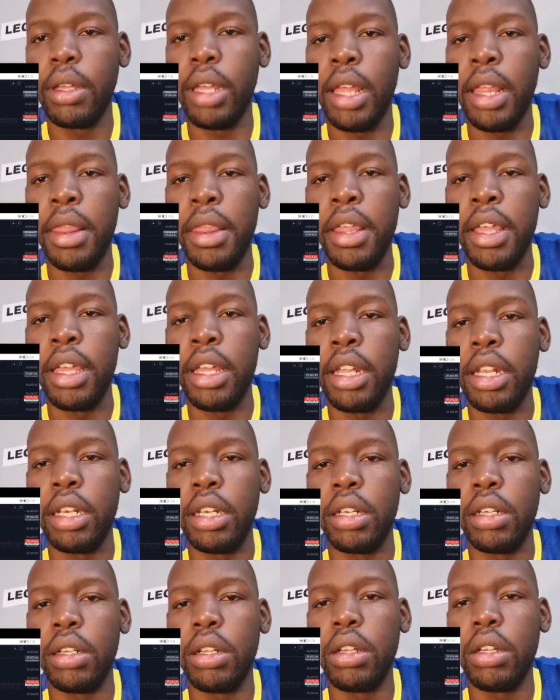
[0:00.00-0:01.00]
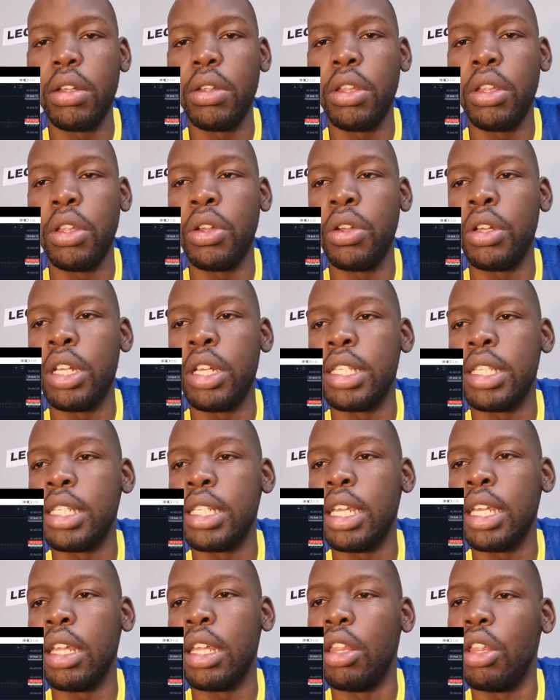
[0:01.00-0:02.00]
and then you're gonna
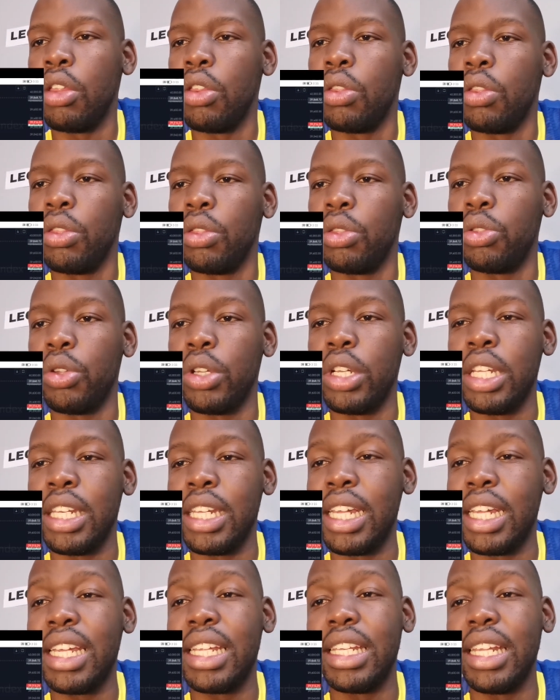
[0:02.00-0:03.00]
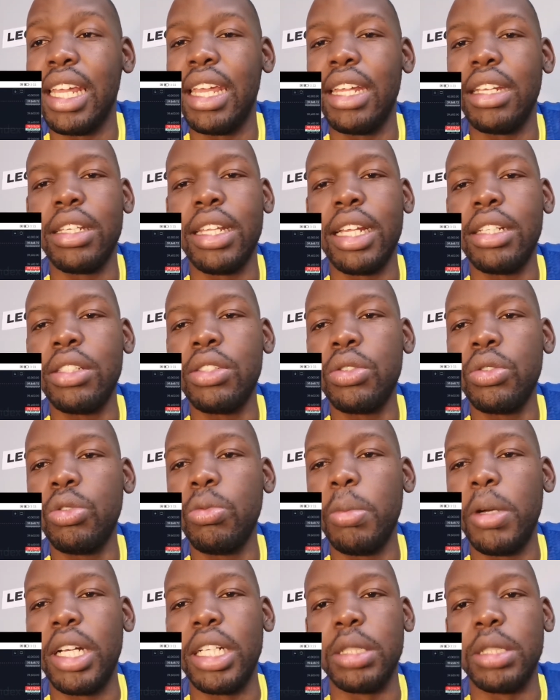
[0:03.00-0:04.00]
say 39 8. That's too
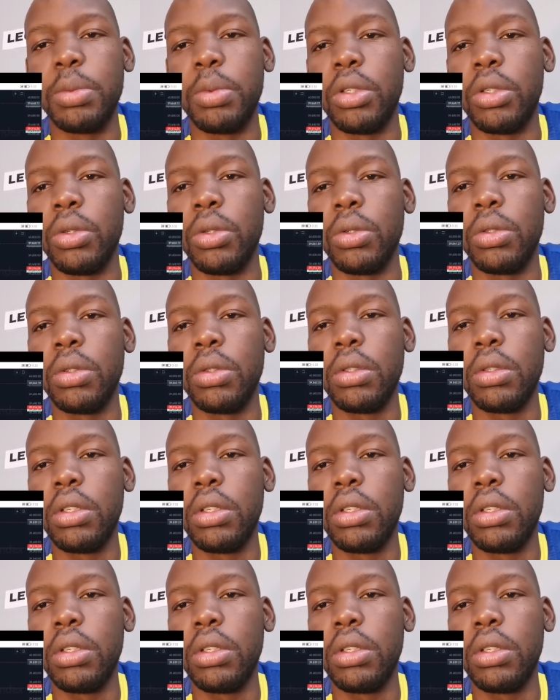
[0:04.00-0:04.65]
much, bro.